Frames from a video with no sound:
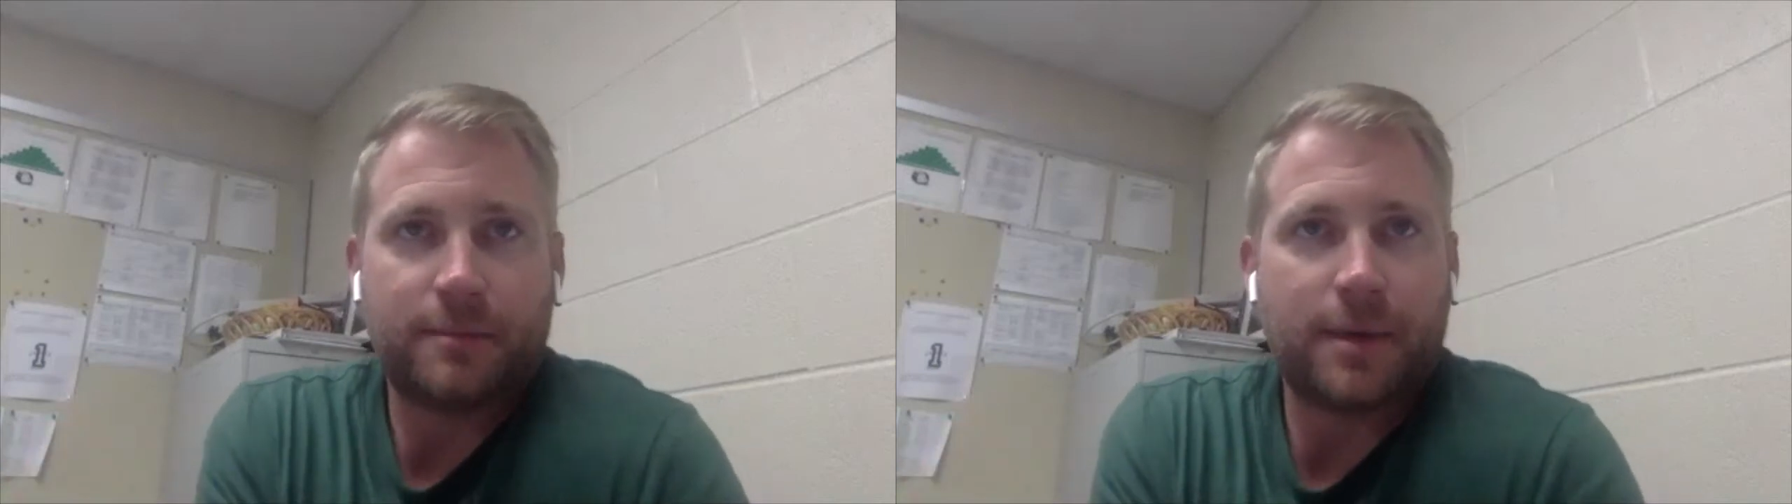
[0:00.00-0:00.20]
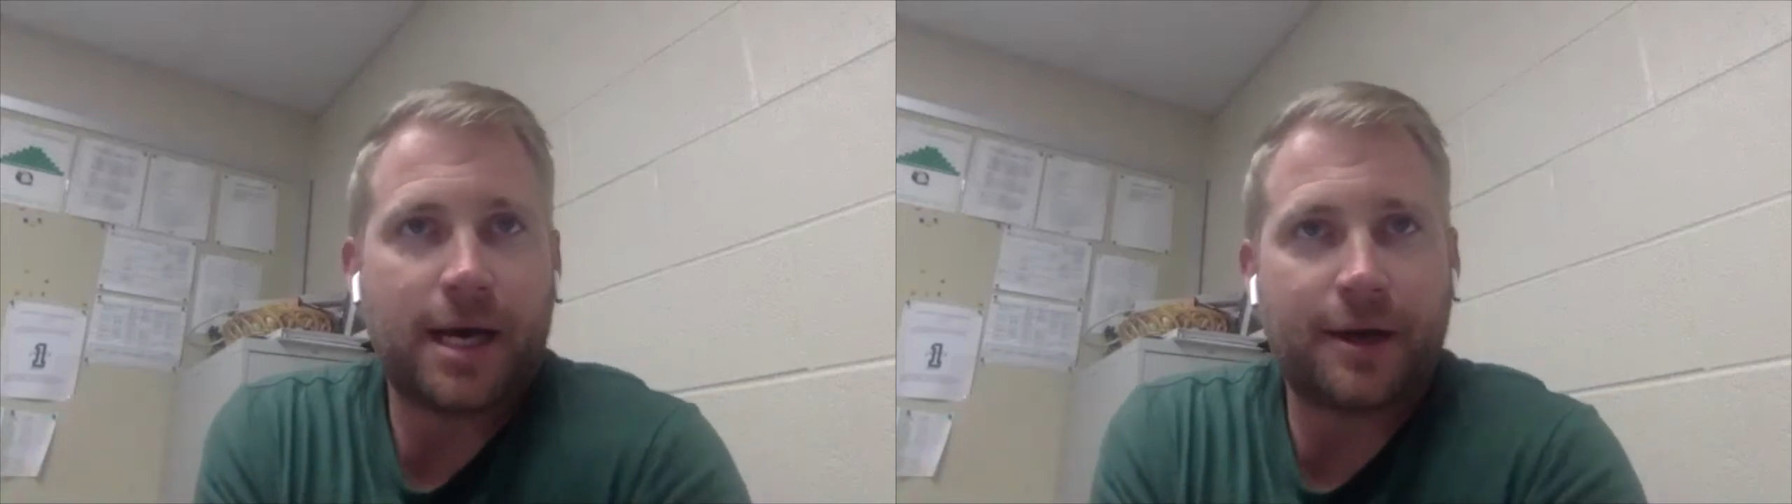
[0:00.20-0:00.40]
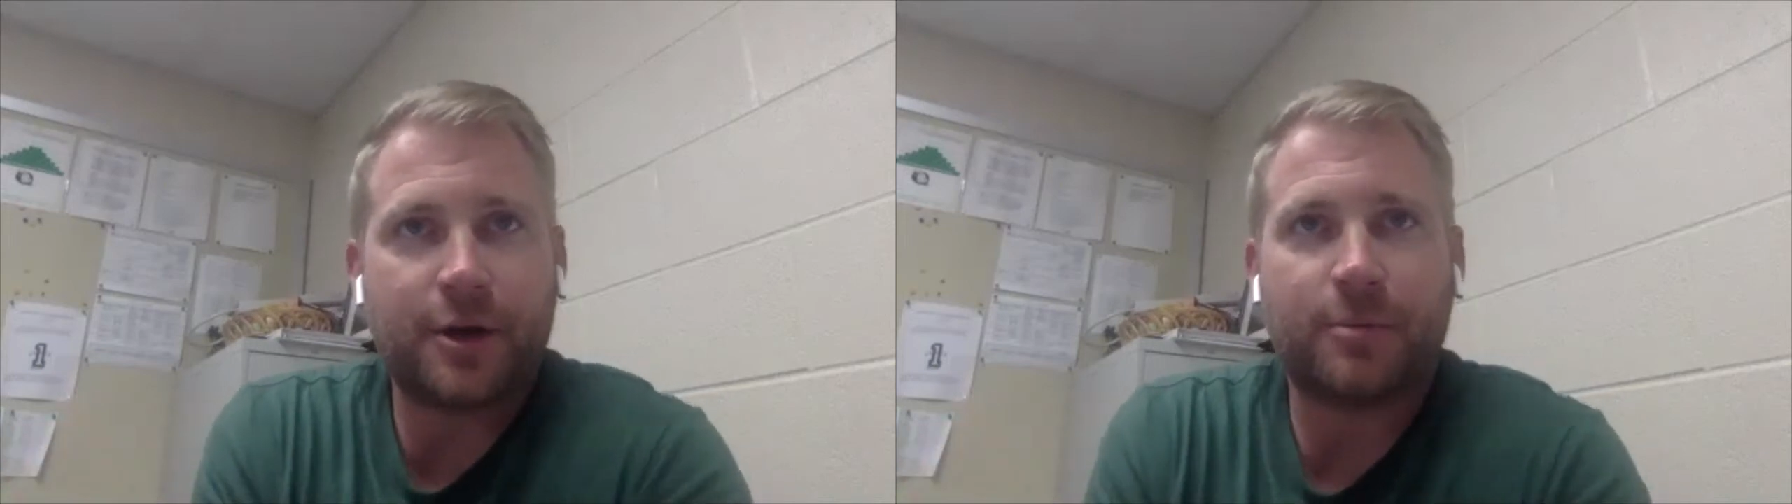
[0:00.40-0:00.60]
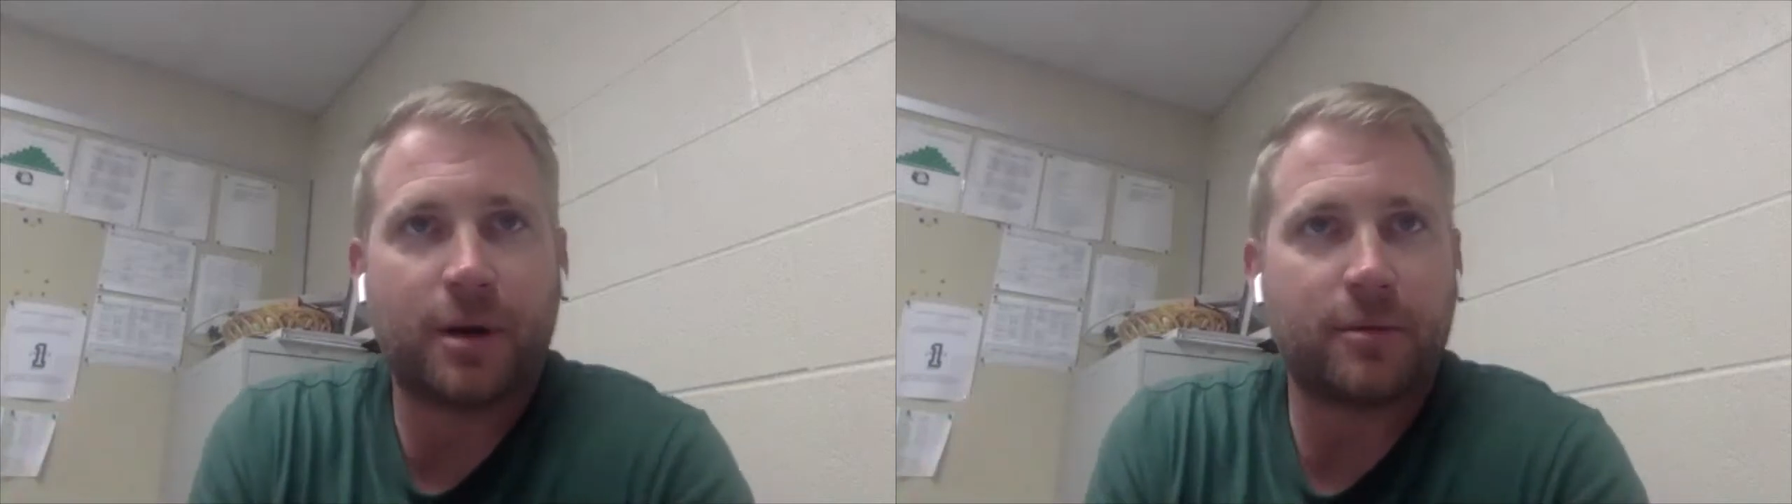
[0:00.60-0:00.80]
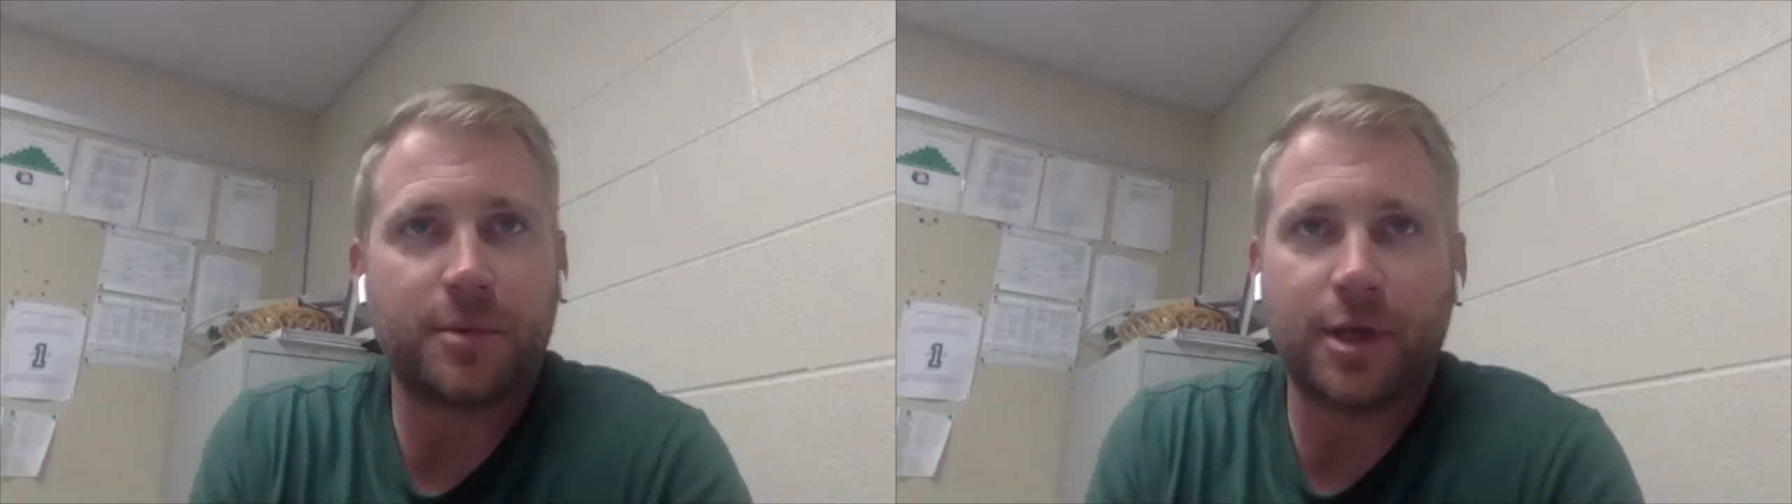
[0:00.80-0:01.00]
I don't know,
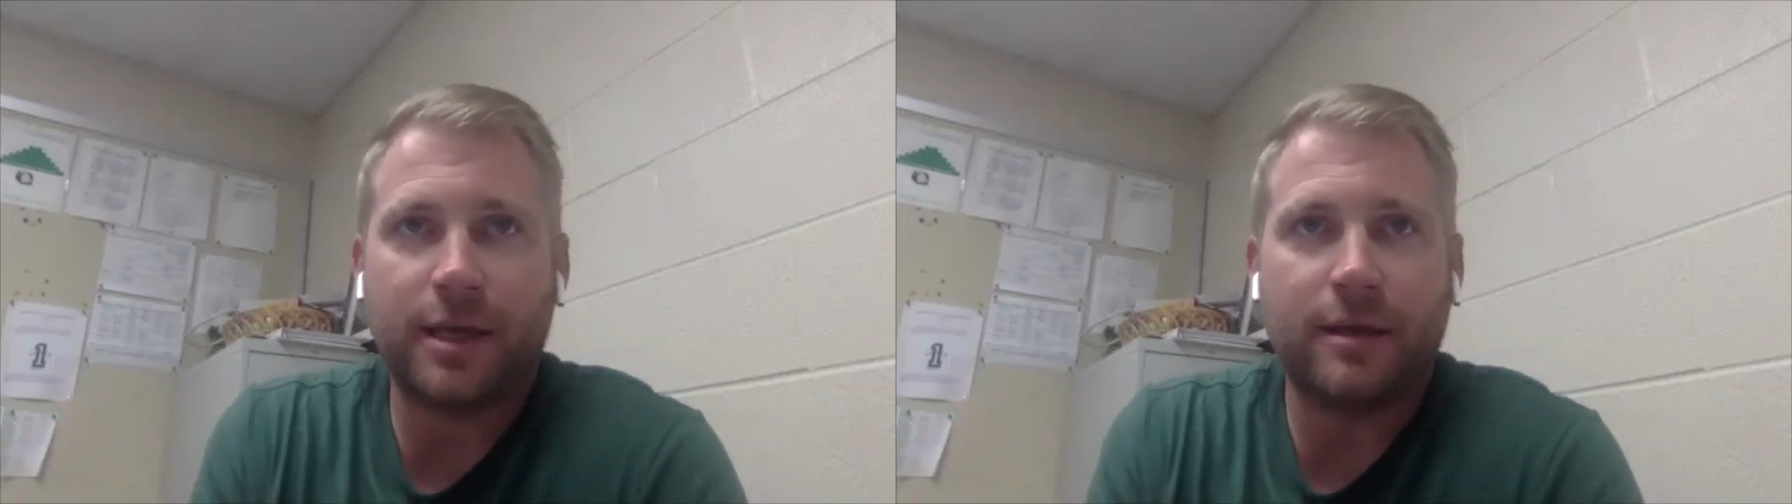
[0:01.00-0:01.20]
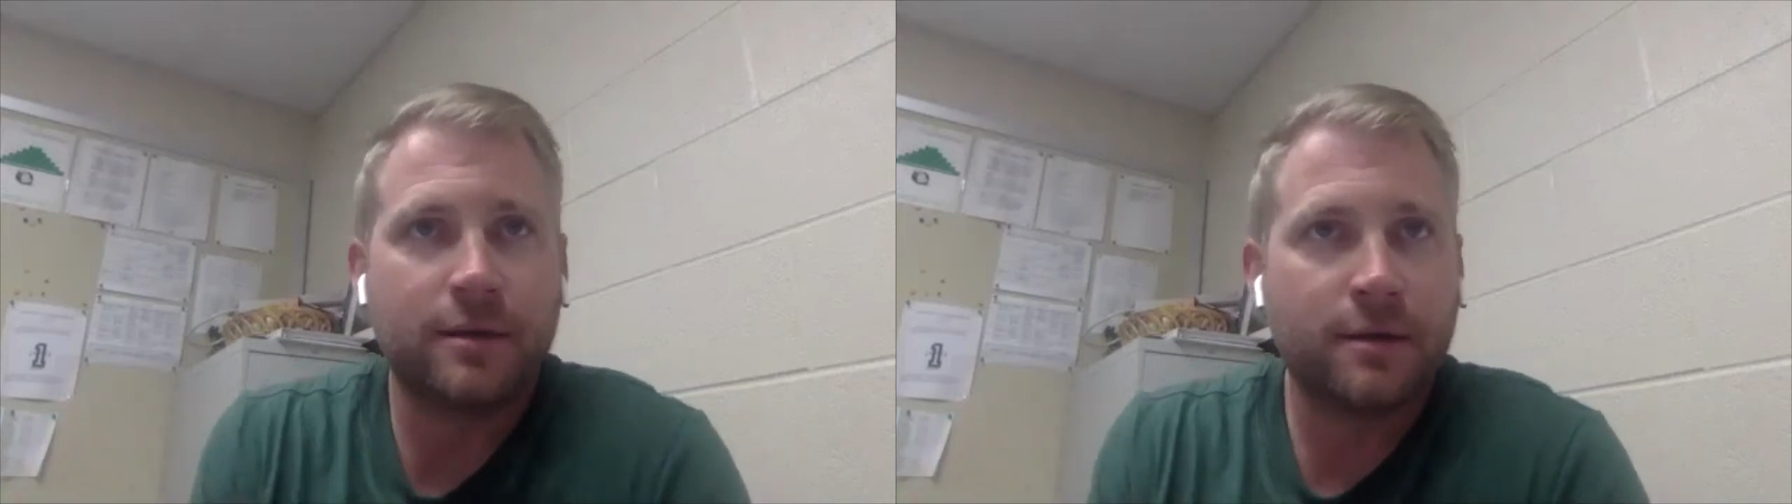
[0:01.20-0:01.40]
probably